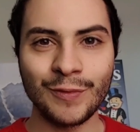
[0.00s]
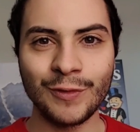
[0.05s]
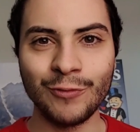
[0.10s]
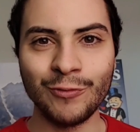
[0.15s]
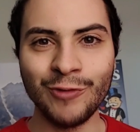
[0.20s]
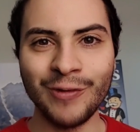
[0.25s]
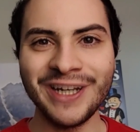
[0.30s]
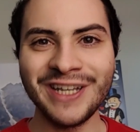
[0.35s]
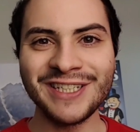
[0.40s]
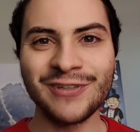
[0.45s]

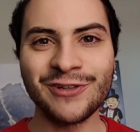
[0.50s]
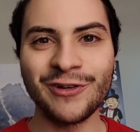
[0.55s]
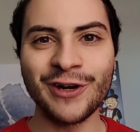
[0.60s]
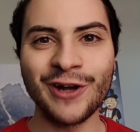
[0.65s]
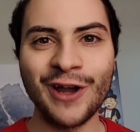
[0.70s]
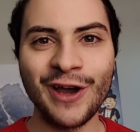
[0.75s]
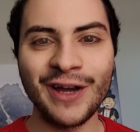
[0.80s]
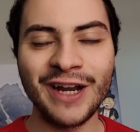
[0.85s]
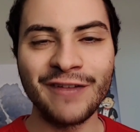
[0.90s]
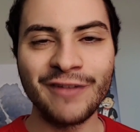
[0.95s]
What is going
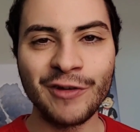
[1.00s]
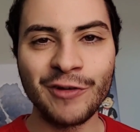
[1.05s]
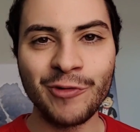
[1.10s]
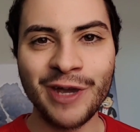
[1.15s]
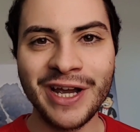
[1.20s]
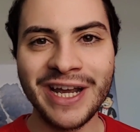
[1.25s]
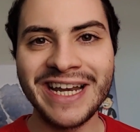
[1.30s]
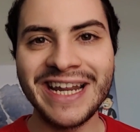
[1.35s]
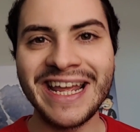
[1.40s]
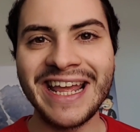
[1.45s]
on,
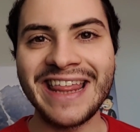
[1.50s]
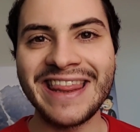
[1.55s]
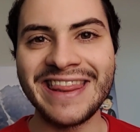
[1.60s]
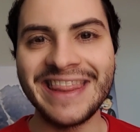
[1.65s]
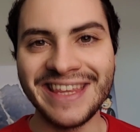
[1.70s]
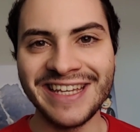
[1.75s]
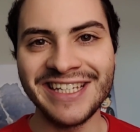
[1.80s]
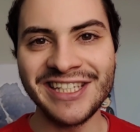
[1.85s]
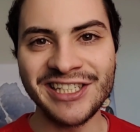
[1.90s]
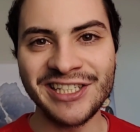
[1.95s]
everyone?
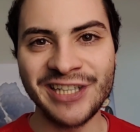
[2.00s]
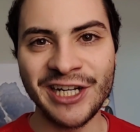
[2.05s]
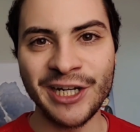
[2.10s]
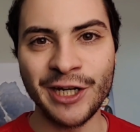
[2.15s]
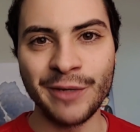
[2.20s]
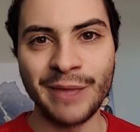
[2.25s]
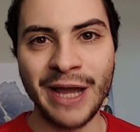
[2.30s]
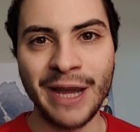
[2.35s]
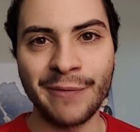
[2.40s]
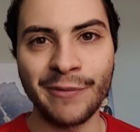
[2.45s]
This is Jacob
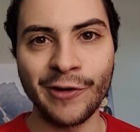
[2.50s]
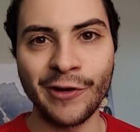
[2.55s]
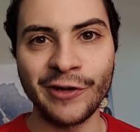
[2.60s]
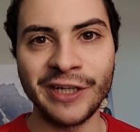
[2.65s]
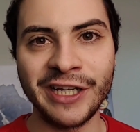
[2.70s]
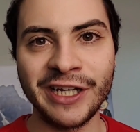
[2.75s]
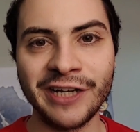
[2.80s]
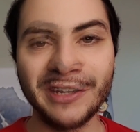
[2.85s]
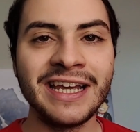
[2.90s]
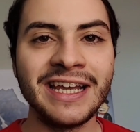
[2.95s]
Amaral
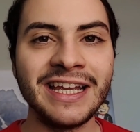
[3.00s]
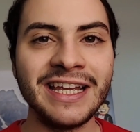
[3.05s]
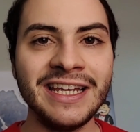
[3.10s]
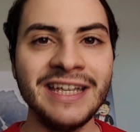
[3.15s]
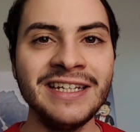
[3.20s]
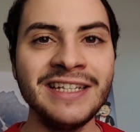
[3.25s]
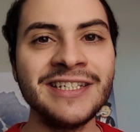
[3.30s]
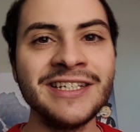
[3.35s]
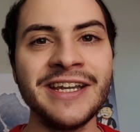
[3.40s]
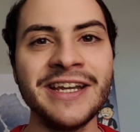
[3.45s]
here. In
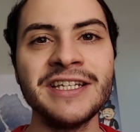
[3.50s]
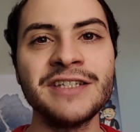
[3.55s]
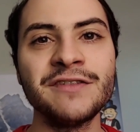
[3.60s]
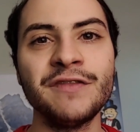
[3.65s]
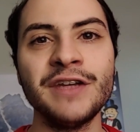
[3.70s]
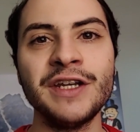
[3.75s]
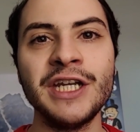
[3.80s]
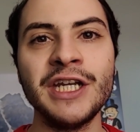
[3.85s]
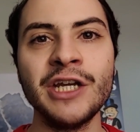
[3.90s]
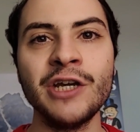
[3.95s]
today's
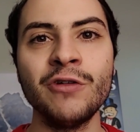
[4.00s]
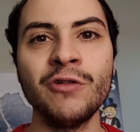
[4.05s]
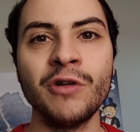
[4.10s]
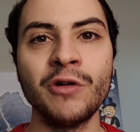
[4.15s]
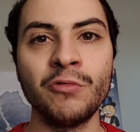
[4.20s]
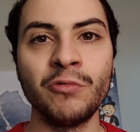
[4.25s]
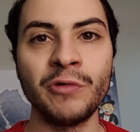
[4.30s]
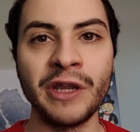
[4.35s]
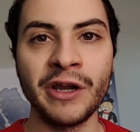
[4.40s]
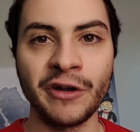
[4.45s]
video,
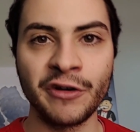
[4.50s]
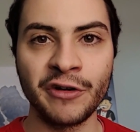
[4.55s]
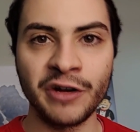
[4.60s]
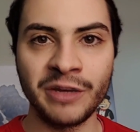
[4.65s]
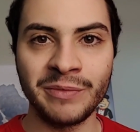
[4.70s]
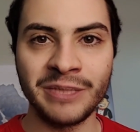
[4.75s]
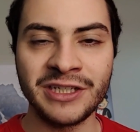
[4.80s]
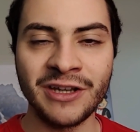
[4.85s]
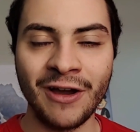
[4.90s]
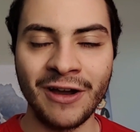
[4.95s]
we are going to
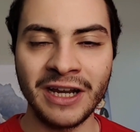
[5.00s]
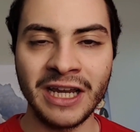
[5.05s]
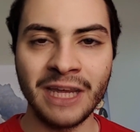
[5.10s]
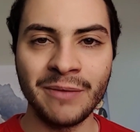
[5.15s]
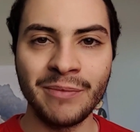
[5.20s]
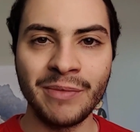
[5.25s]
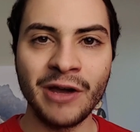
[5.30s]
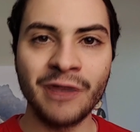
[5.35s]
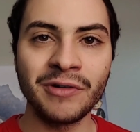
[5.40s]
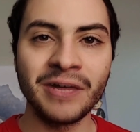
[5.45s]
be talking
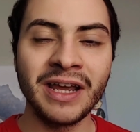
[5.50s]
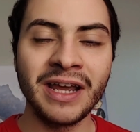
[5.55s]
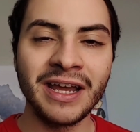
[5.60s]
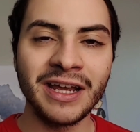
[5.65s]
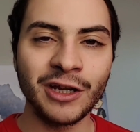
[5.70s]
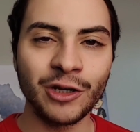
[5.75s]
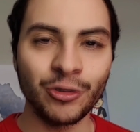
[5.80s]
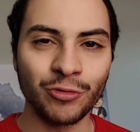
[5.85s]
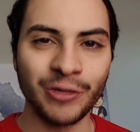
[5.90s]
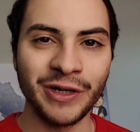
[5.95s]
about
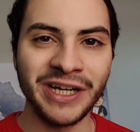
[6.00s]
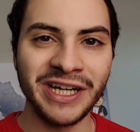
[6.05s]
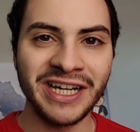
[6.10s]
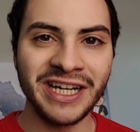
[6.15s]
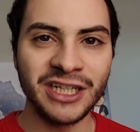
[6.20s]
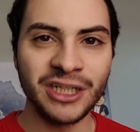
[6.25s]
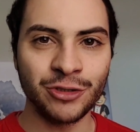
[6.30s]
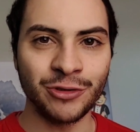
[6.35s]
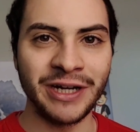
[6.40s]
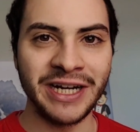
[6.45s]
grid
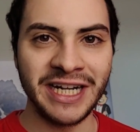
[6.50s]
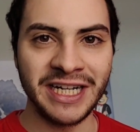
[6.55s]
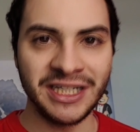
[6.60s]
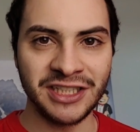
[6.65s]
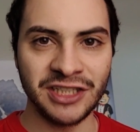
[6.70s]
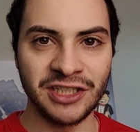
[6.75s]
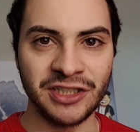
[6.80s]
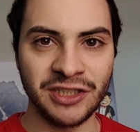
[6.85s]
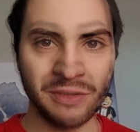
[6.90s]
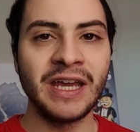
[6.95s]
trading
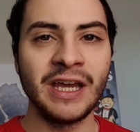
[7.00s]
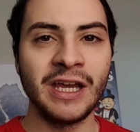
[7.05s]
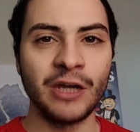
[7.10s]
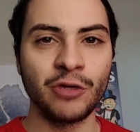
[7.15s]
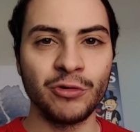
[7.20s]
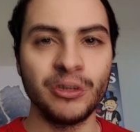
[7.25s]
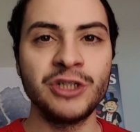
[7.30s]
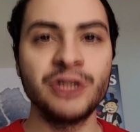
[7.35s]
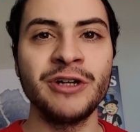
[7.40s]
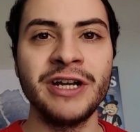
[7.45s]
systems.
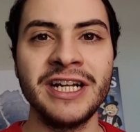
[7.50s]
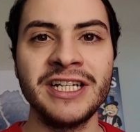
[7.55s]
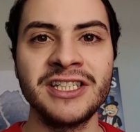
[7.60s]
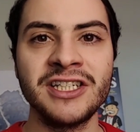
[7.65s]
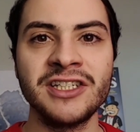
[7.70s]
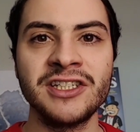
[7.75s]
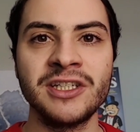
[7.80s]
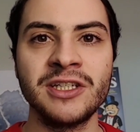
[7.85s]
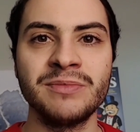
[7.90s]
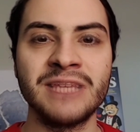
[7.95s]
Grid trading
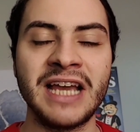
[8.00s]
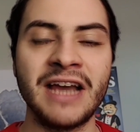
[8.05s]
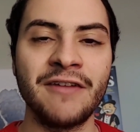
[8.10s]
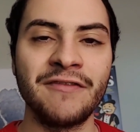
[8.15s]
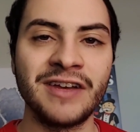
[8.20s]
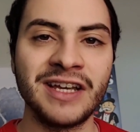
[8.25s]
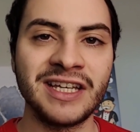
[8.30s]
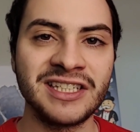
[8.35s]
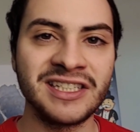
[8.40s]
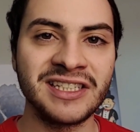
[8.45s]
systems have
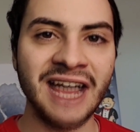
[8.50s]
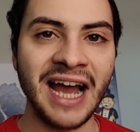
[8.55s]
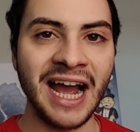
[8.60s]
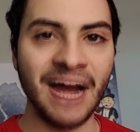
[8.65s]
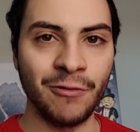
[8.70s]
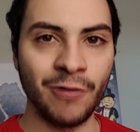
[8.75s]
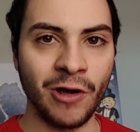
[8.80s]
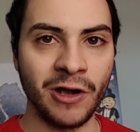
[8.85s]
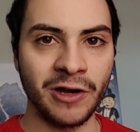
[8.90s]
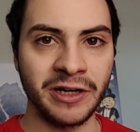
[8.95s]

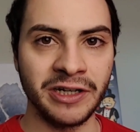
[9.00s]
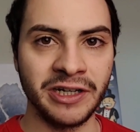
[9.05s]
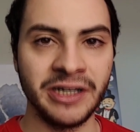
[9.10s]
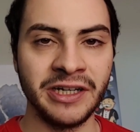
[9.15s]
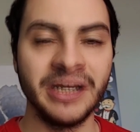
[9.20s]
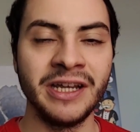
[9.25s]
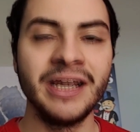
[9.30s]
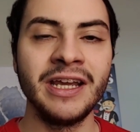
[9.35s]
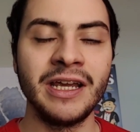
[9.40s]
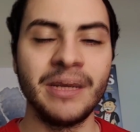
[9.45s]
skyrocketed
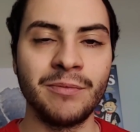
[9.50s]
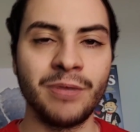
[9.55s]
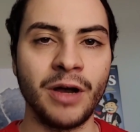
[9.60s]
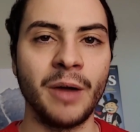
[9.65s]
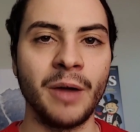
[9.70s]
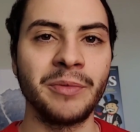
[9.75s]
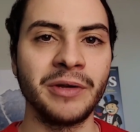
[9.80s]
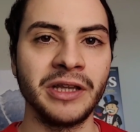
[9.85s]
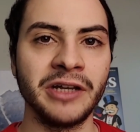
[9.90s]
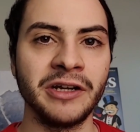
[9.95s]
in
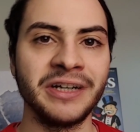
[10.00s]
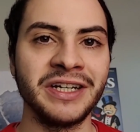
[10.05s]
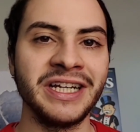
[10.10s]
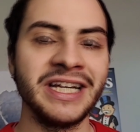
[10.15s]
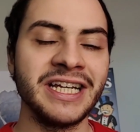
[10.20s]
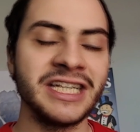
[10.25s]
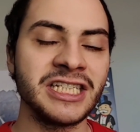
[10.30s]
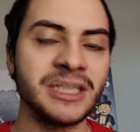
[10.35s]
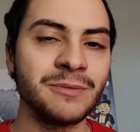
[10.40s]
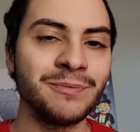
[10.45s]
popularity,
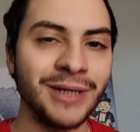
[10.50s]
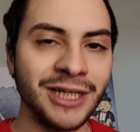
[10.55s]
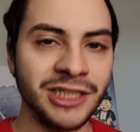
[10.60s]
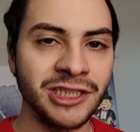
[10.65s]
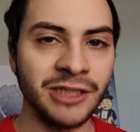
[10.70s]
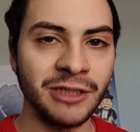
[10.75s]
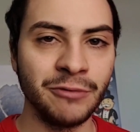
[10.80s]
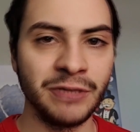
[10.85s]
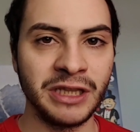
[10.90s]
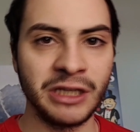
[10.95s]

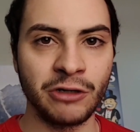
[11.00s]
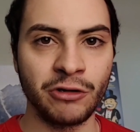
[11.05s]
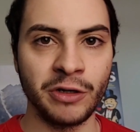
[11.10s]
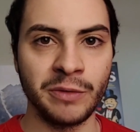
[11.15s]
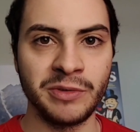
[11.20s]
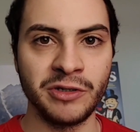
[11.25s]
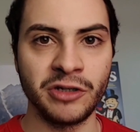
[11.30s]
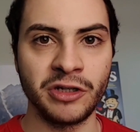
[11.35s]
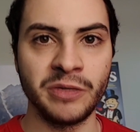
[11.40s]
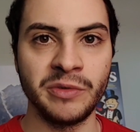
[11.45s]
especially with the
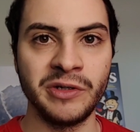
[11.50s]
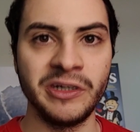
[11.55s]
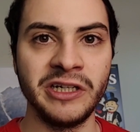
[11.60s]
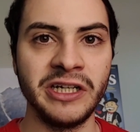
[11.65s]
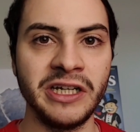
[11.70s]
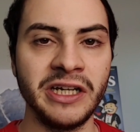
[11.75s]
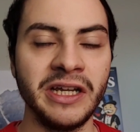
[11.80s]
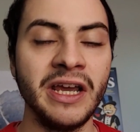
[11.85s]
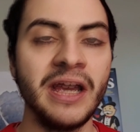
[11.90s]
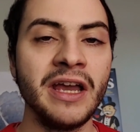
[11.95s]
crypto community.